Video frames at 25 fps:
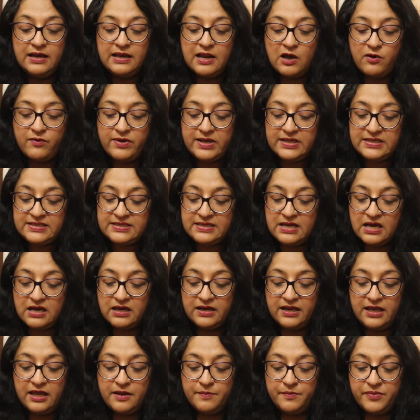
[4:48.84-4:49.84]
Now as
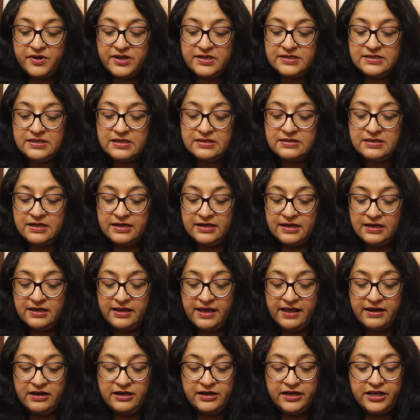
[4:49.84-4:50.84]
Nahari embraces hidden
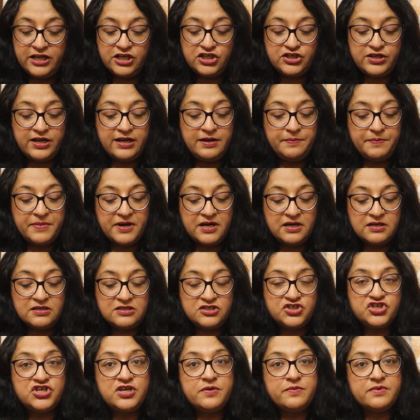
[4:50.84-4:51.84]
heritage and
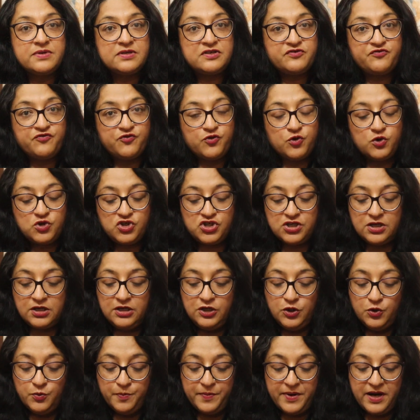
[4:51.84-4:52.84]
past, she must forge a
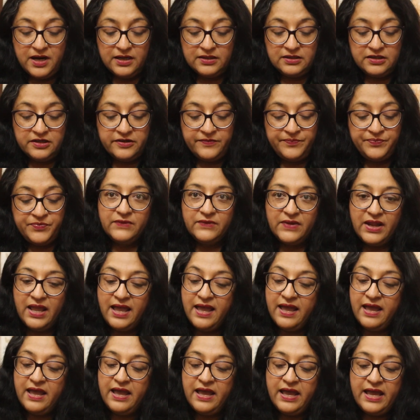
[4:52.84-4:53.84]
new path.
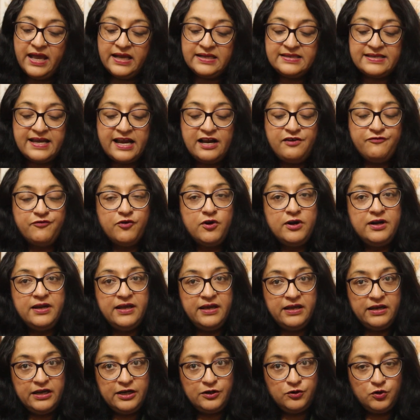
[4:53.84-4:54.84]
Exiled for
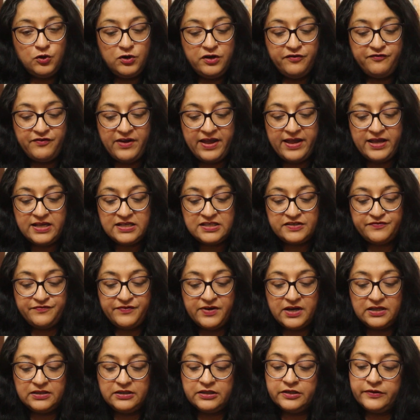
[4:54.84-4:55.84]
daring to defy his
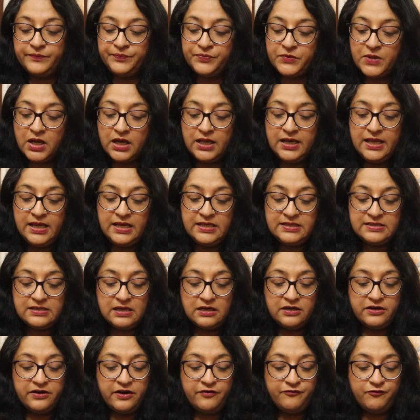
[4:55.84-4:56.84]
father, Ali is
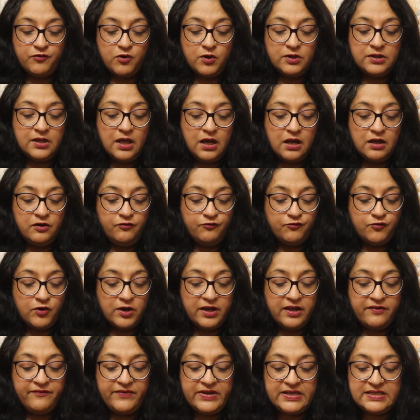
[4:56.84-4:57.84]
adrift on the
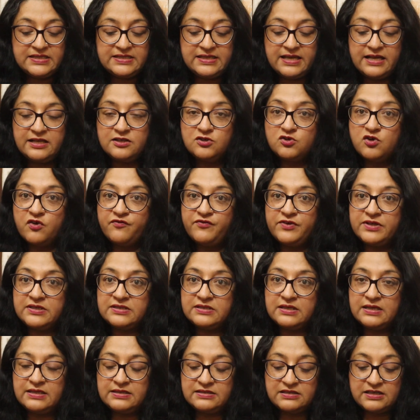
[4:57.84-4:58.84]
unforgiving sands of
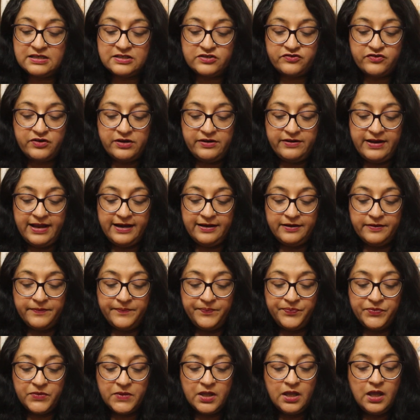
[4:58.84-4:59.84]
his ancestral land.
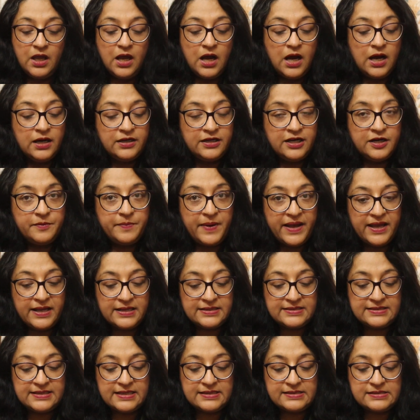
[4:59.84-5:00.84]
hunted by
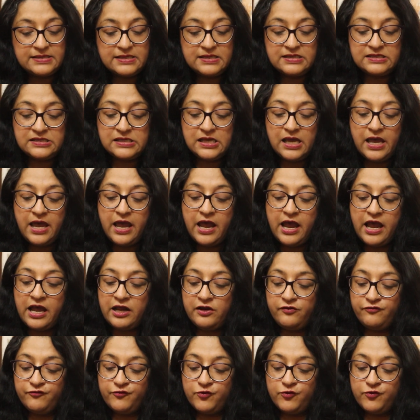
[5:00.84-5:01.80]
assassins and